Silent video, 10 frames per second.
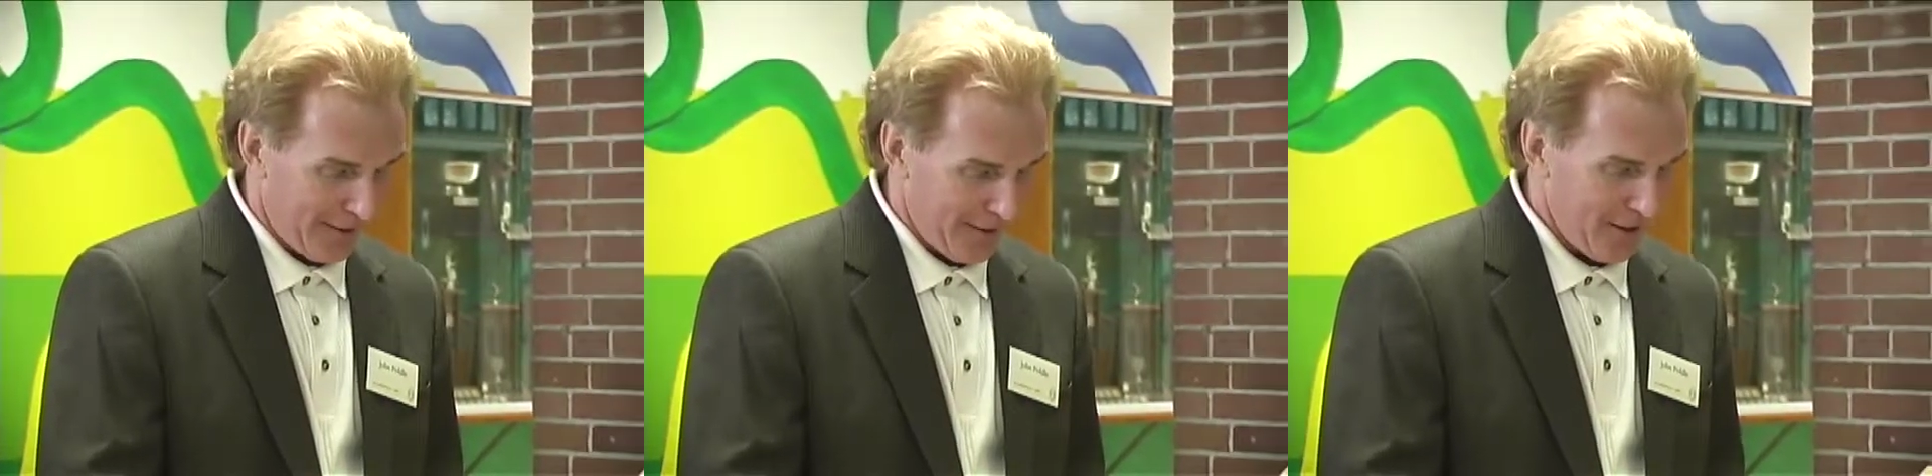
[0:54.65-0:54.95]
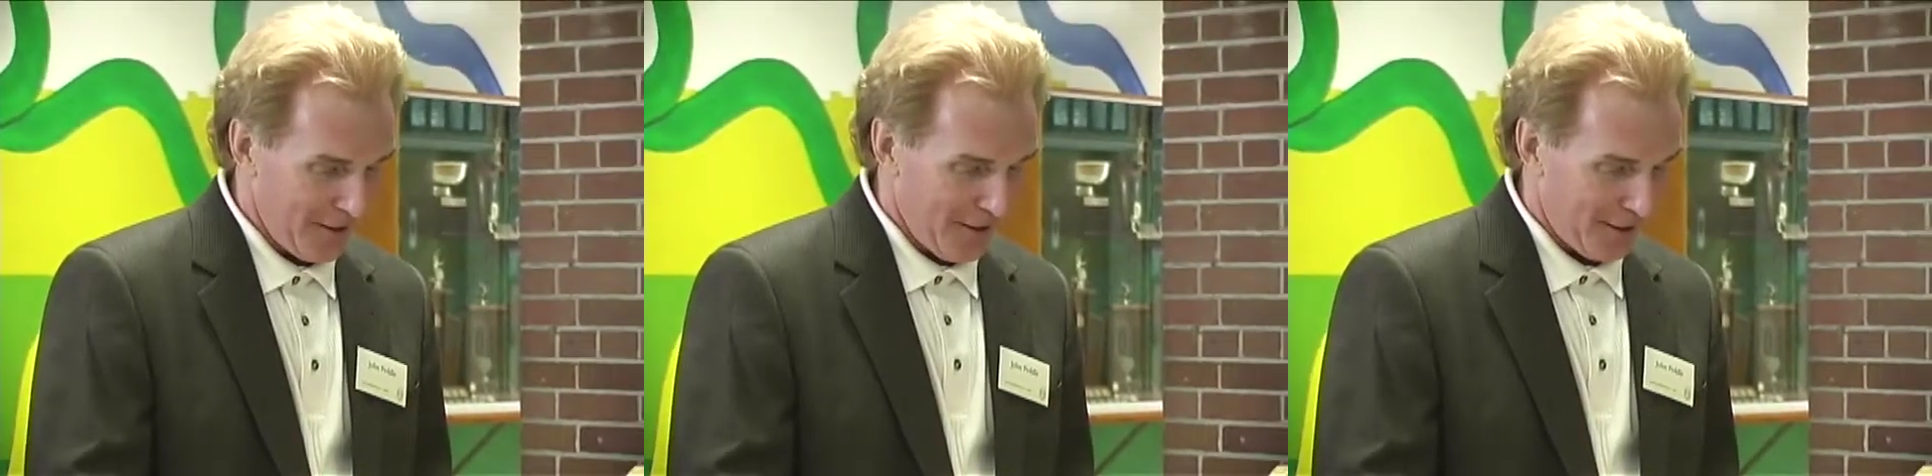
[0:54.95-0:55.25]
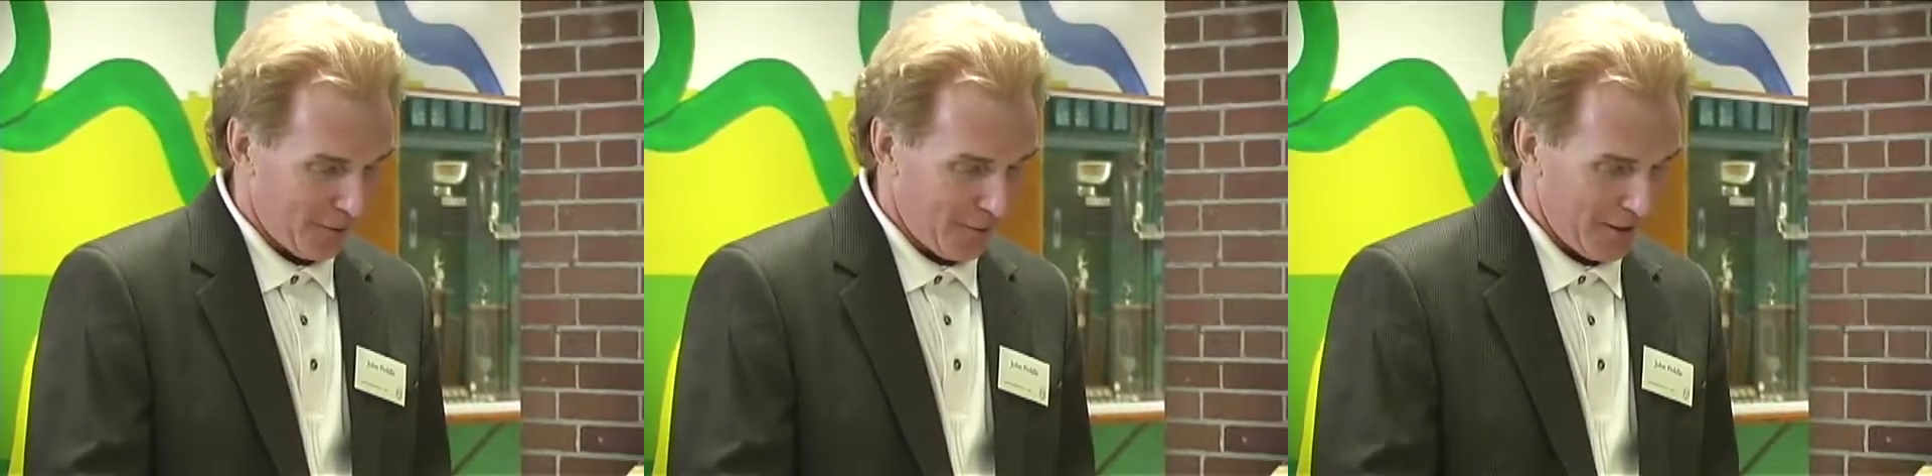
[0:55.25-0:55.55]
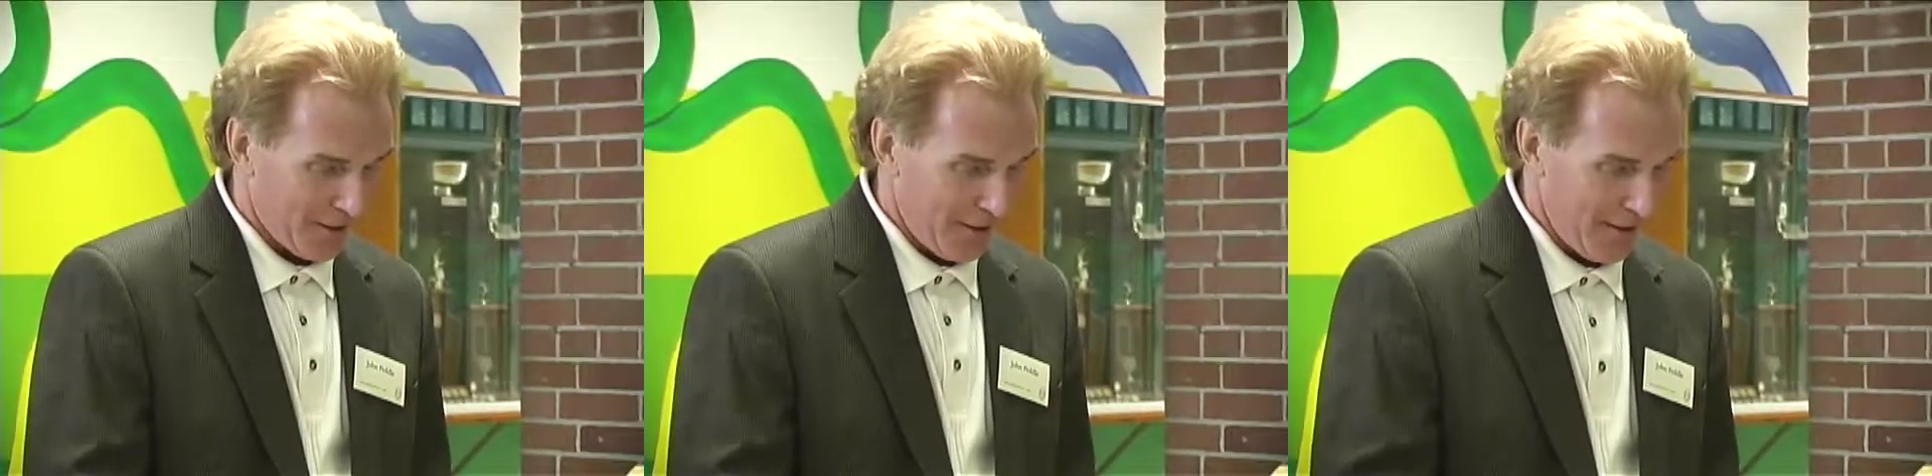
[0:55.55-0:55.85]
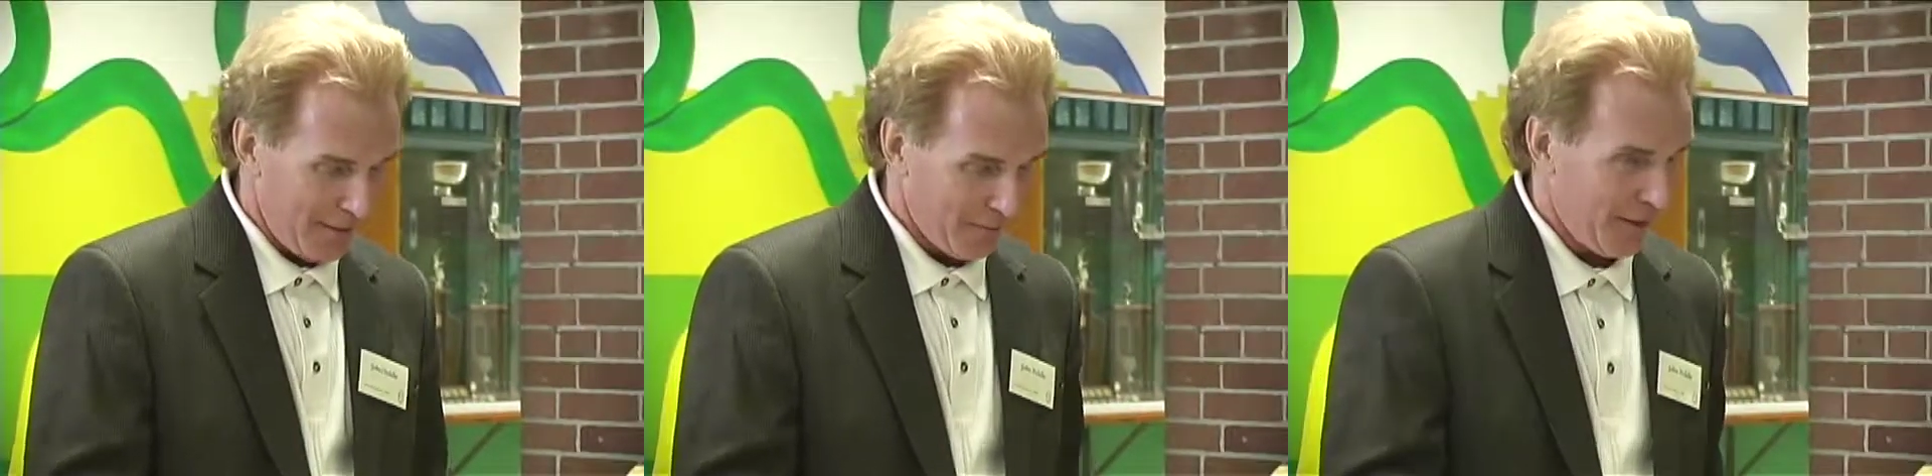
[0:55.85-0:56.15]
I think he had a great
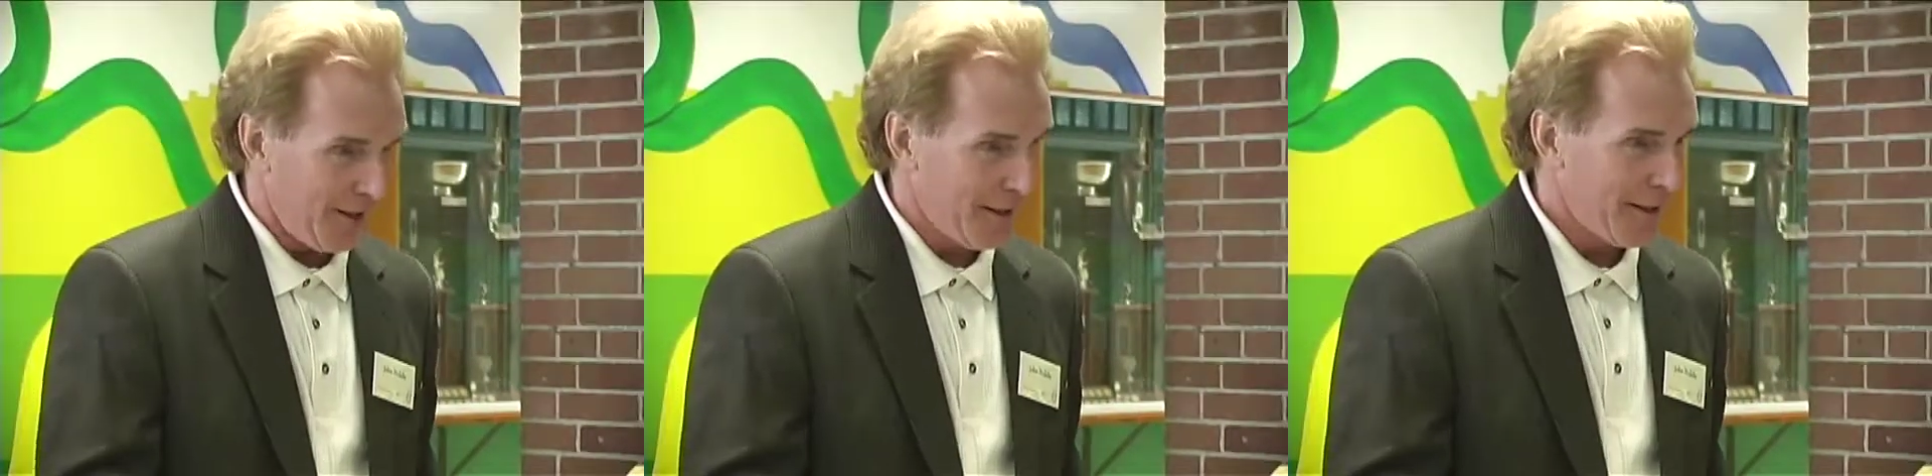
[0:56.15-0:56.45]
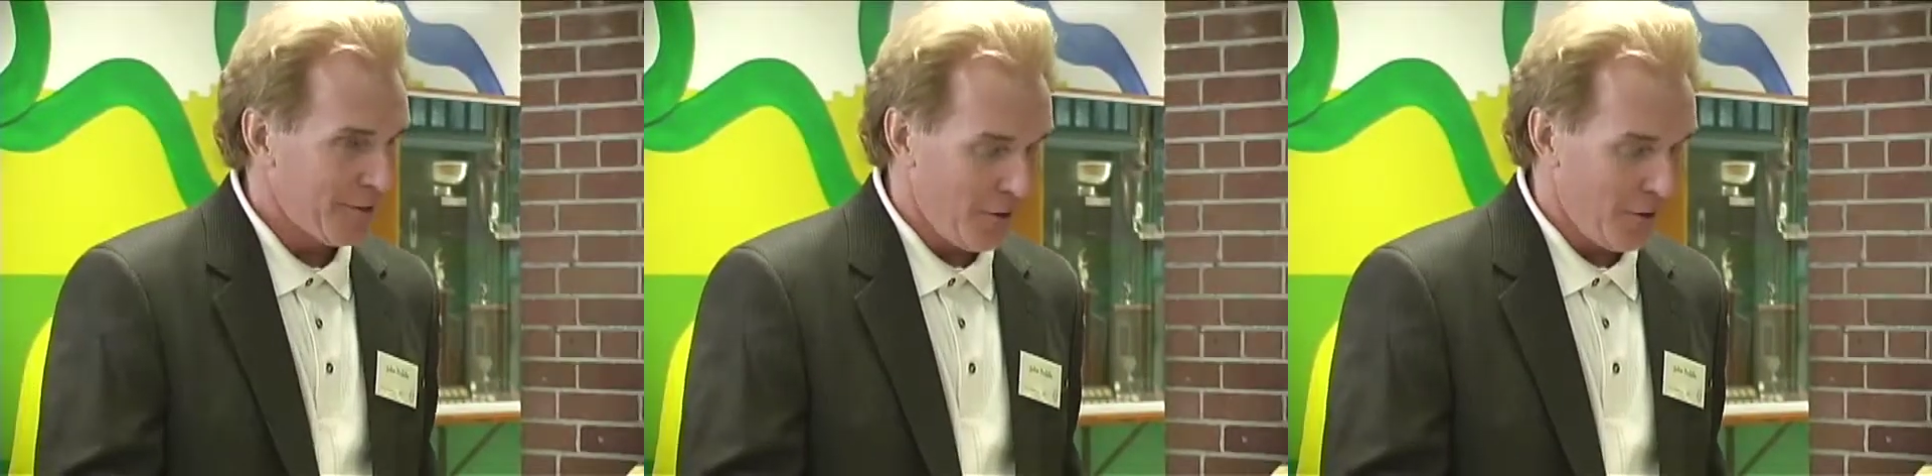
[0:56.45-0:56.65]
time, like